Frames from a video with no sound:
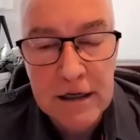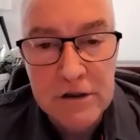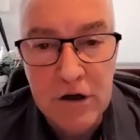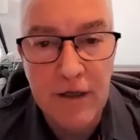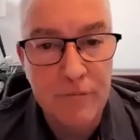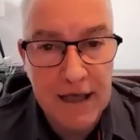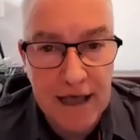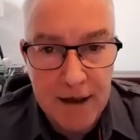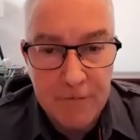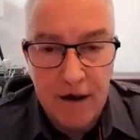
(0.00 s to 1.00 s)
So that
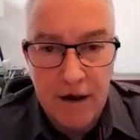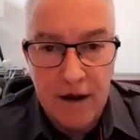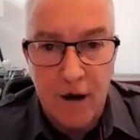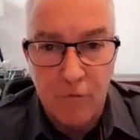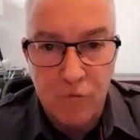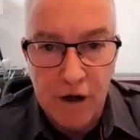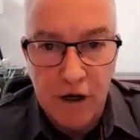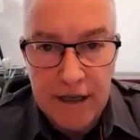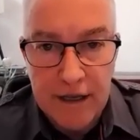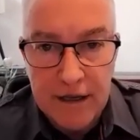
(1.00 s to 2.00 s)
became a
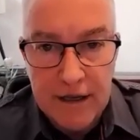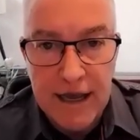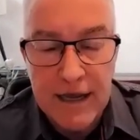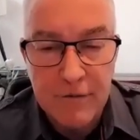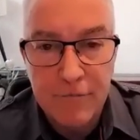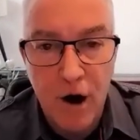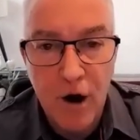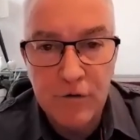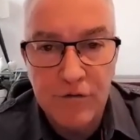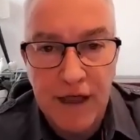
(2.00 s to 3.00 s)
really key
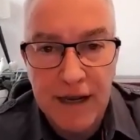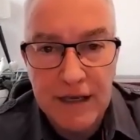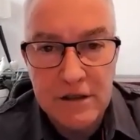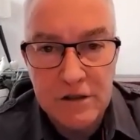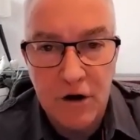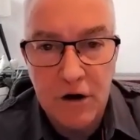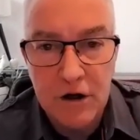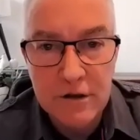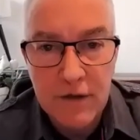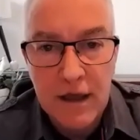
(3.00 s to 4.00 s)
component of that
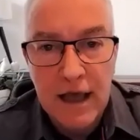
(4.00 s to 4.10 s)
exercise.